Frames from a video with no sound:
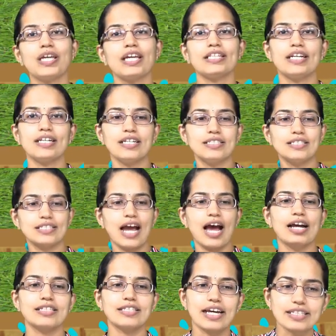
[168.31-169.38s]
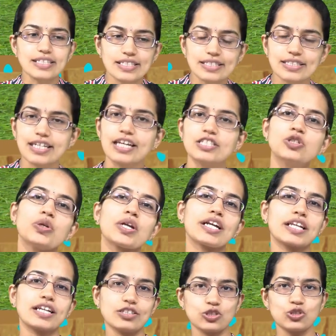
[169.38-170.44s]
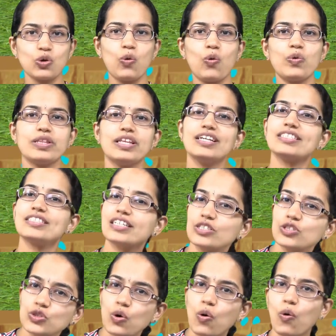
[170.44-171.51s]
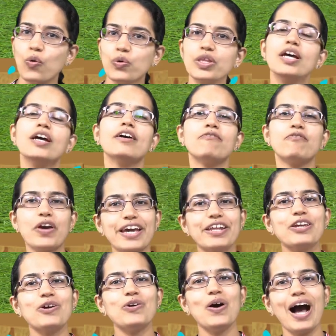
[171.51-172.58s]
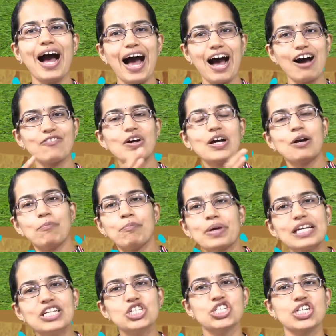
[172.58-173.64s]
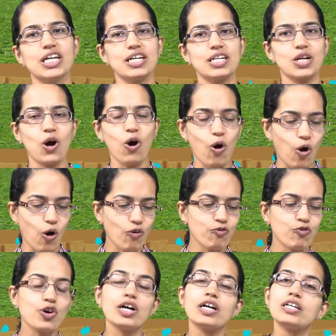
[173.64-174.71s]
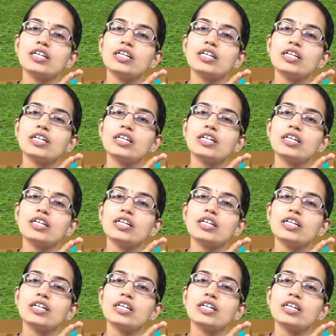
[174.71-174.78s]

we can understand that the saturated zone is a zone where you have mixture of